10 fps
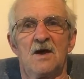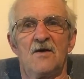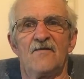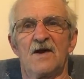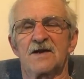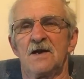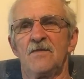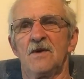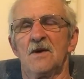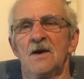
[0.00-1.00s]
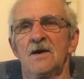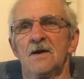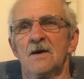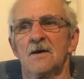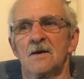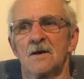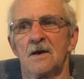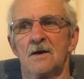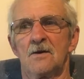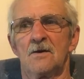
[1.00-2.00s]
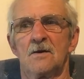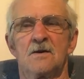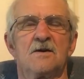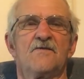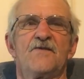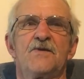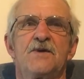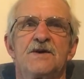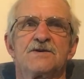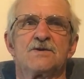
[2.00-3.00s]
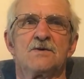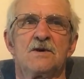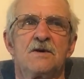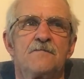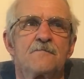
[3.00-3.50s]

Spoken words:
In fact, I got out a few days early,